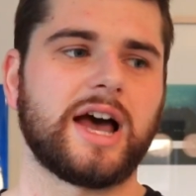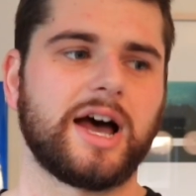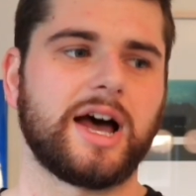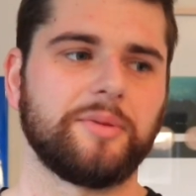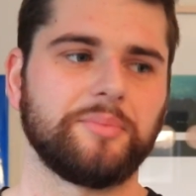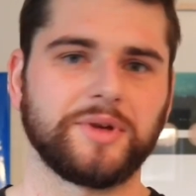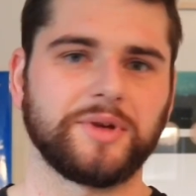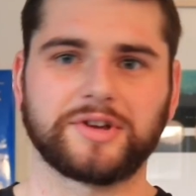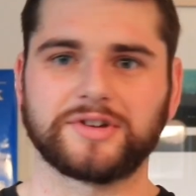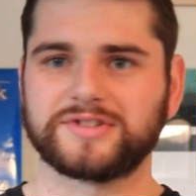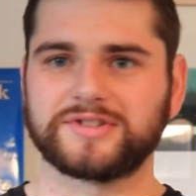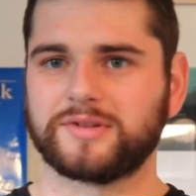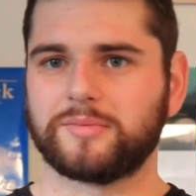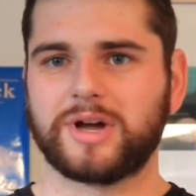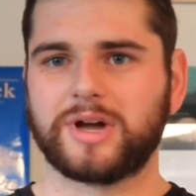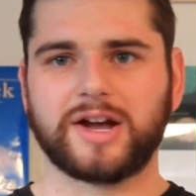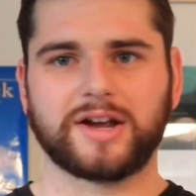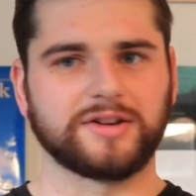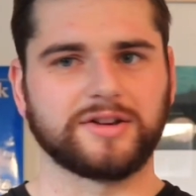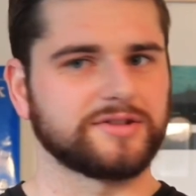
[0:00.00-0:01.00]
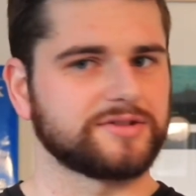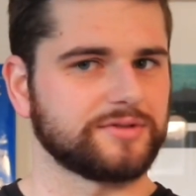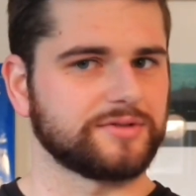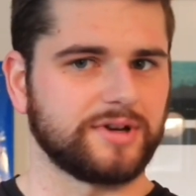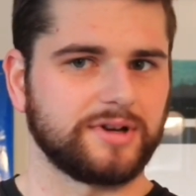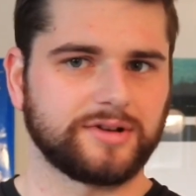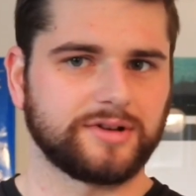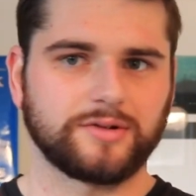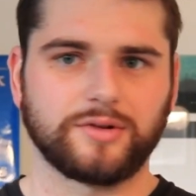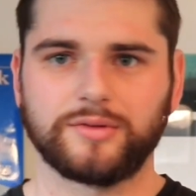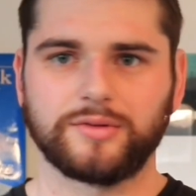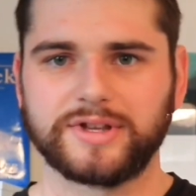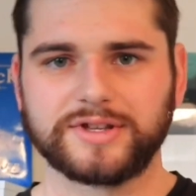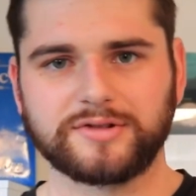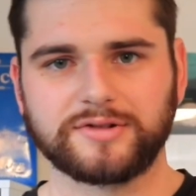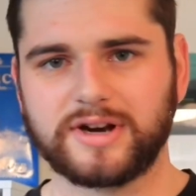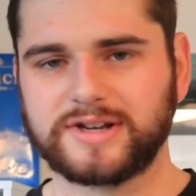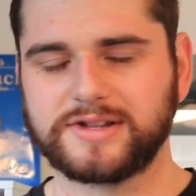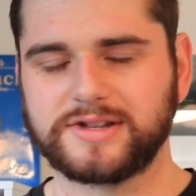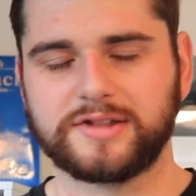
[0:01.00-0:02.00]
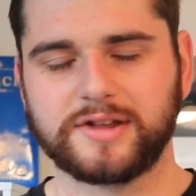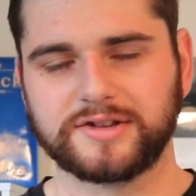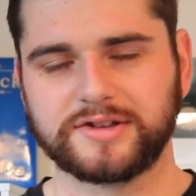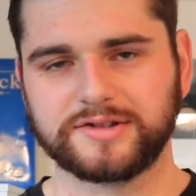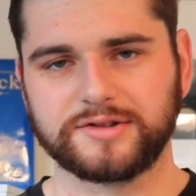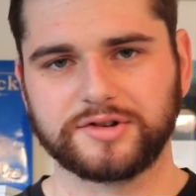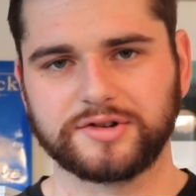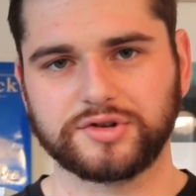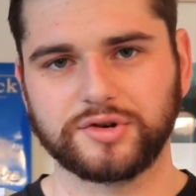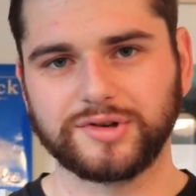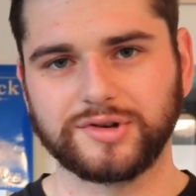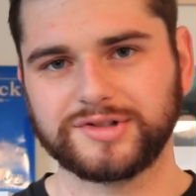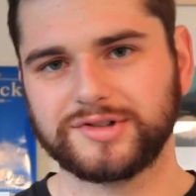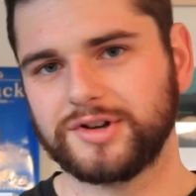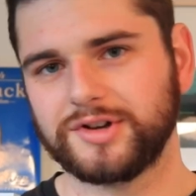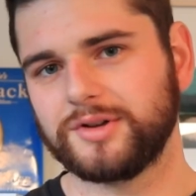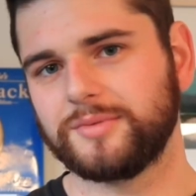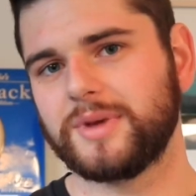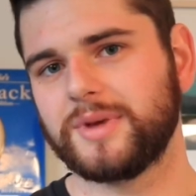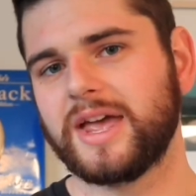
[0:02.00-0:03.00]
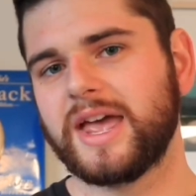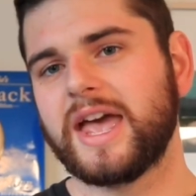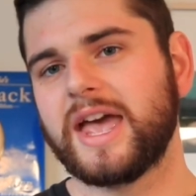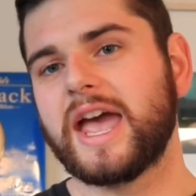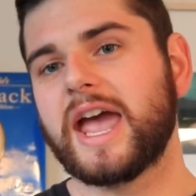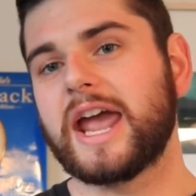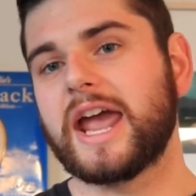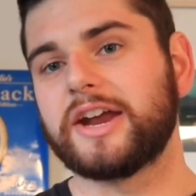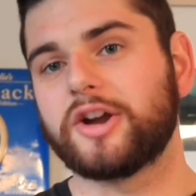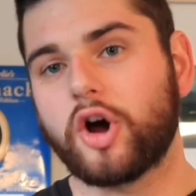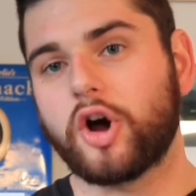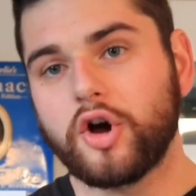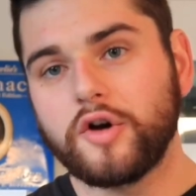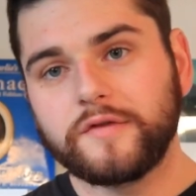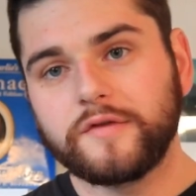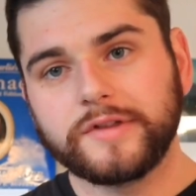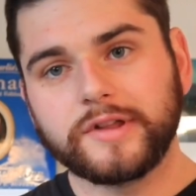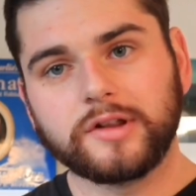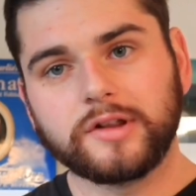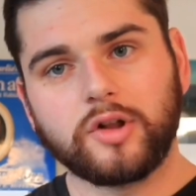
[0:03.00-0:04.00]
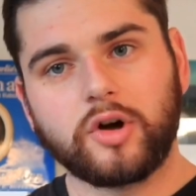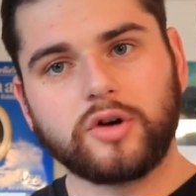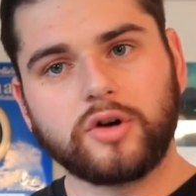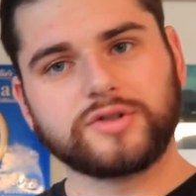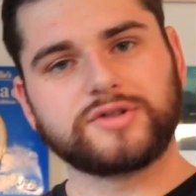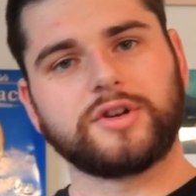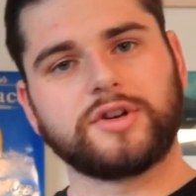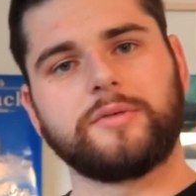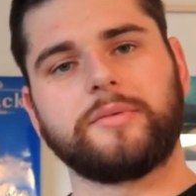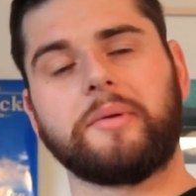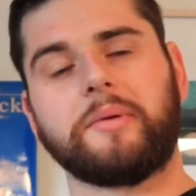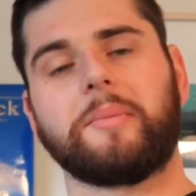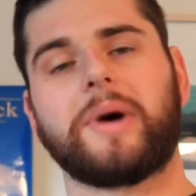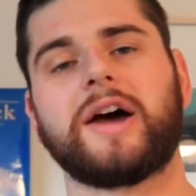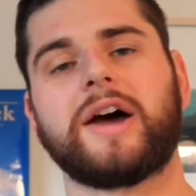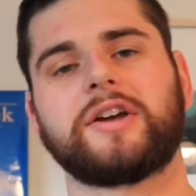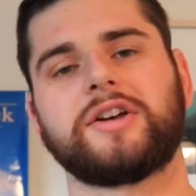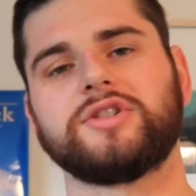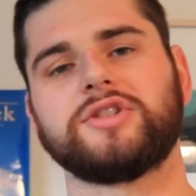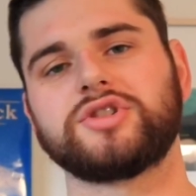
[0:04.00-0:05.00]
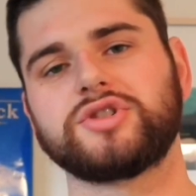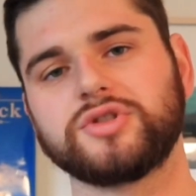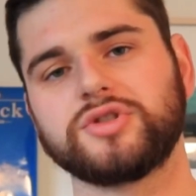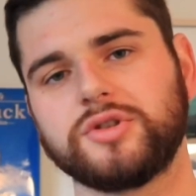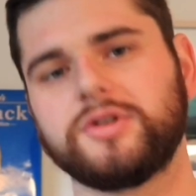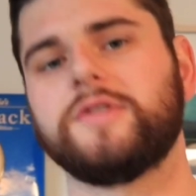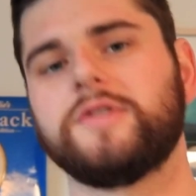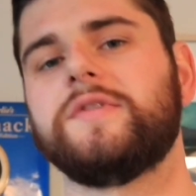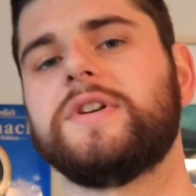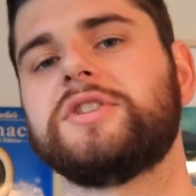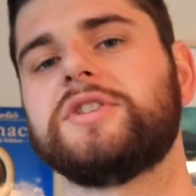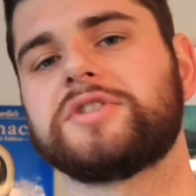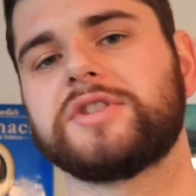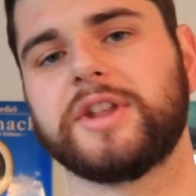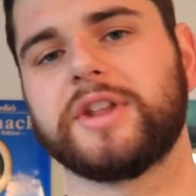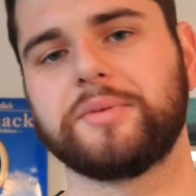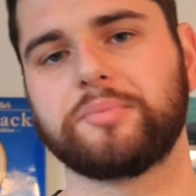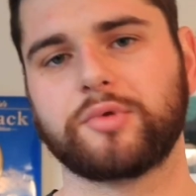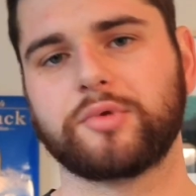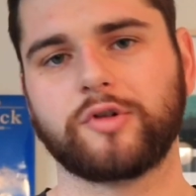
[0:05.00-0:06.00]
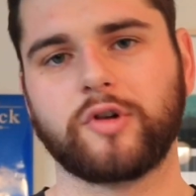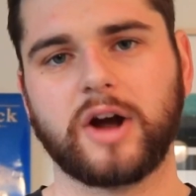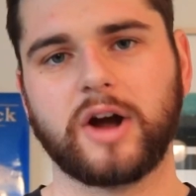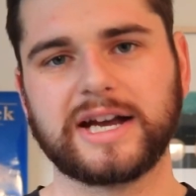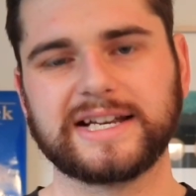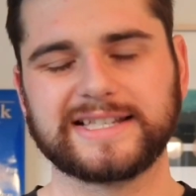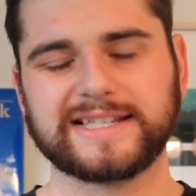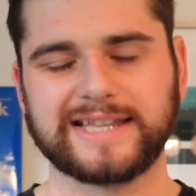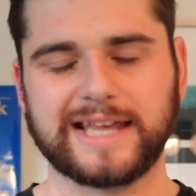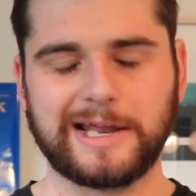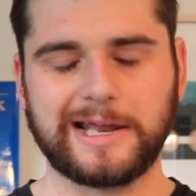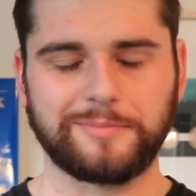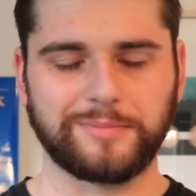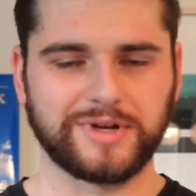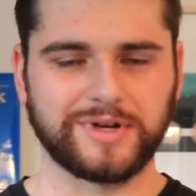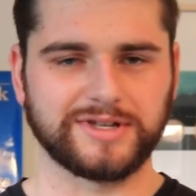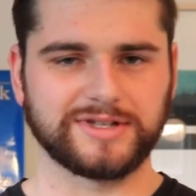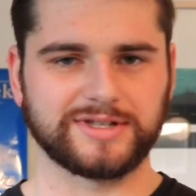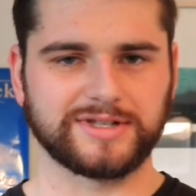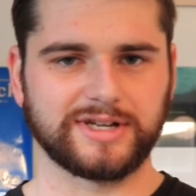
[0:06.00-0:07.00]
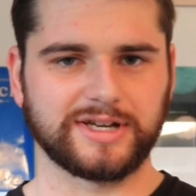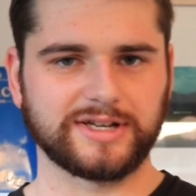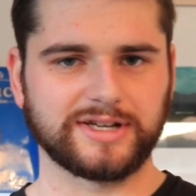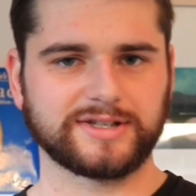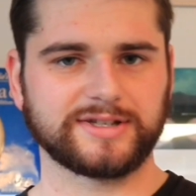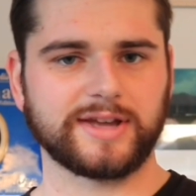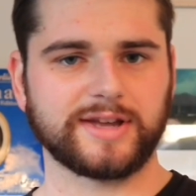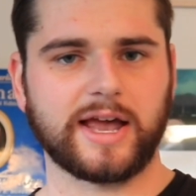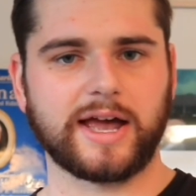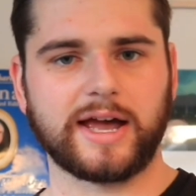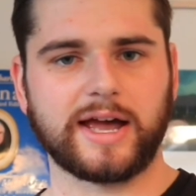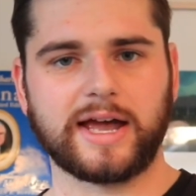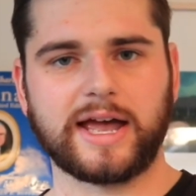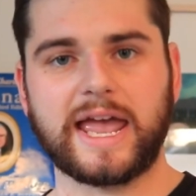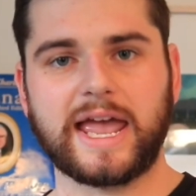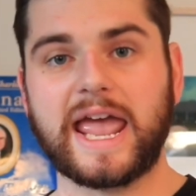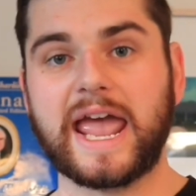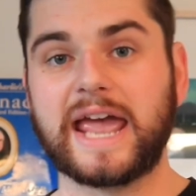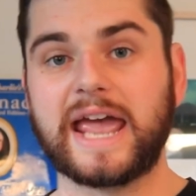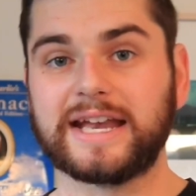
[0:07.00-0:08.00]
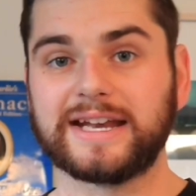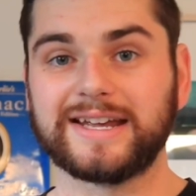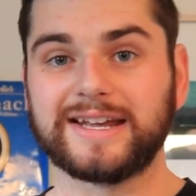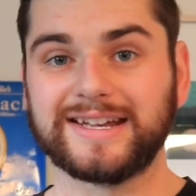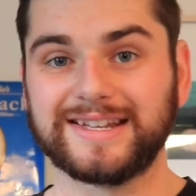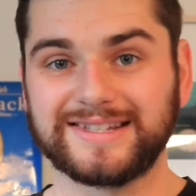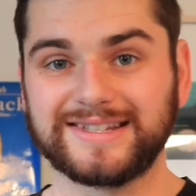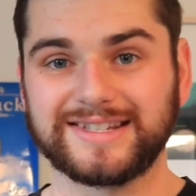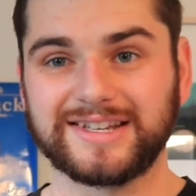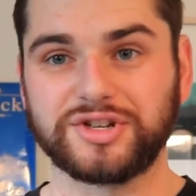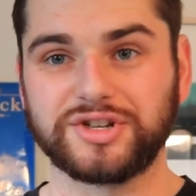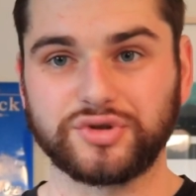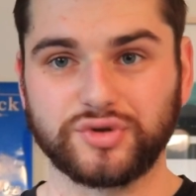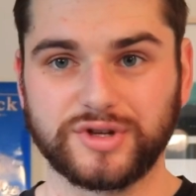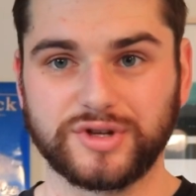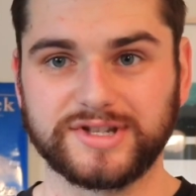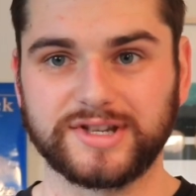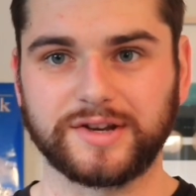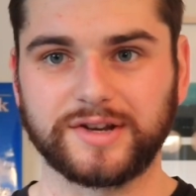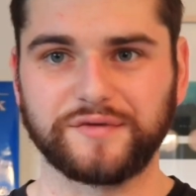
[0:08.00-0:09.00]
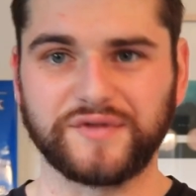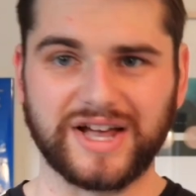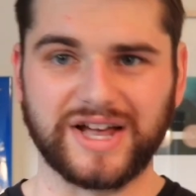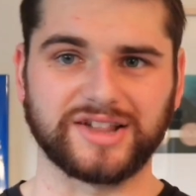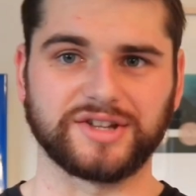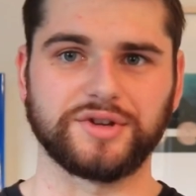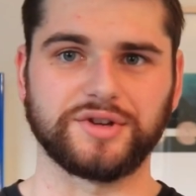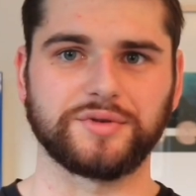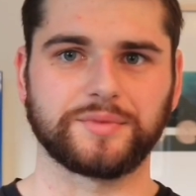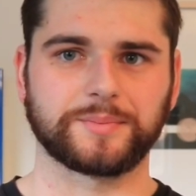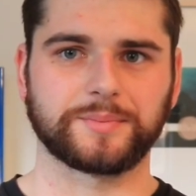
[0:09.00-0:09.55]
because the market is doing all these crazy things in the short term. And over the long term, the market should eventually price that business at its intrinsic value.